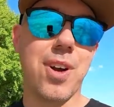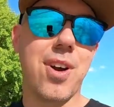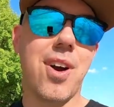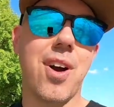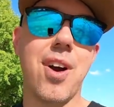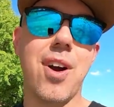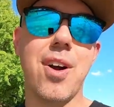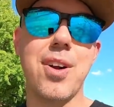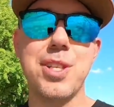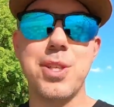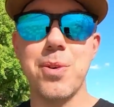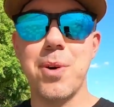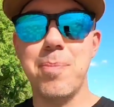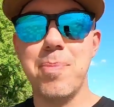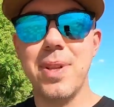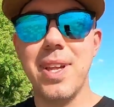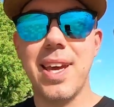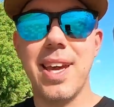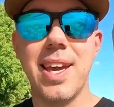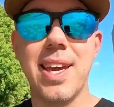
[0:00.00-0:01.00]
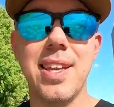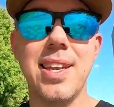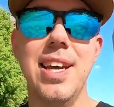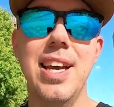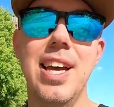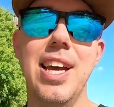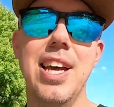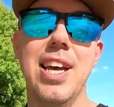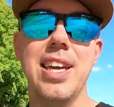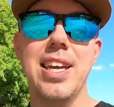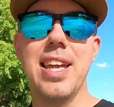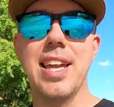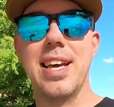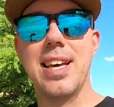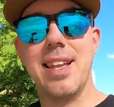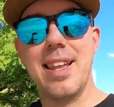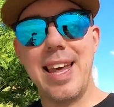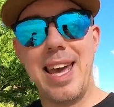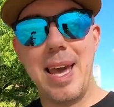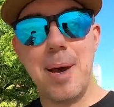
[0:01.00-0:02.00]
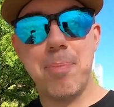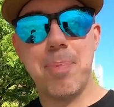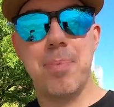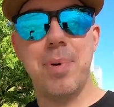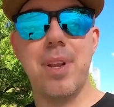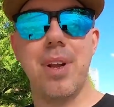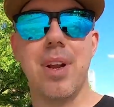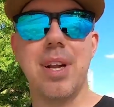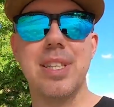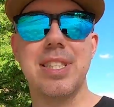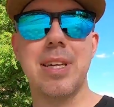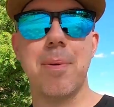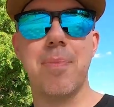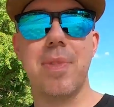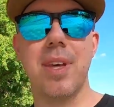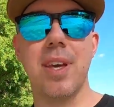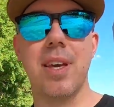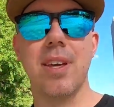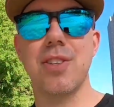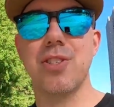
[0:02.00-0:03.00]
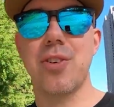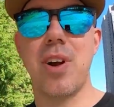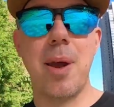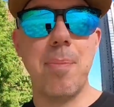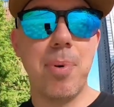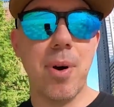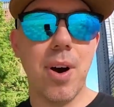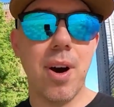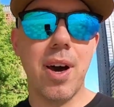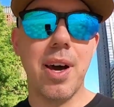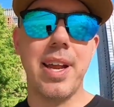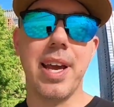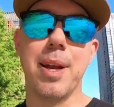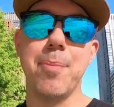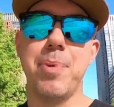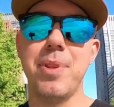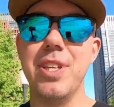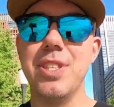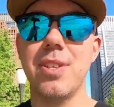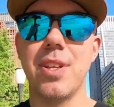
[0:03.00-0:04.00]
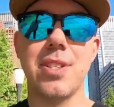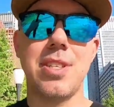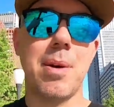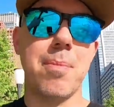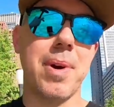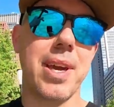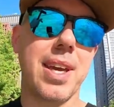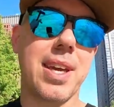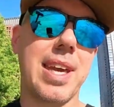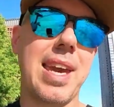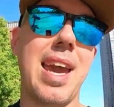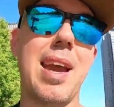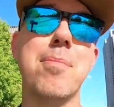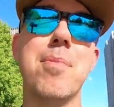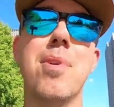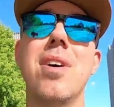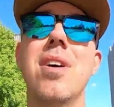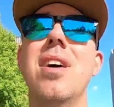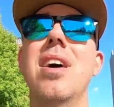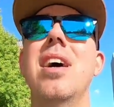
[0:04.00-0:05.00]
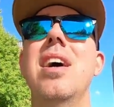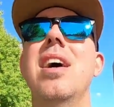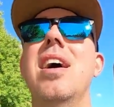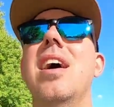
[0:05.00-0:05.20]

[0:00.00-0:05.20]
a car, to a plane, get a clamp, put it on something, tripod. I can put these on top of my camera.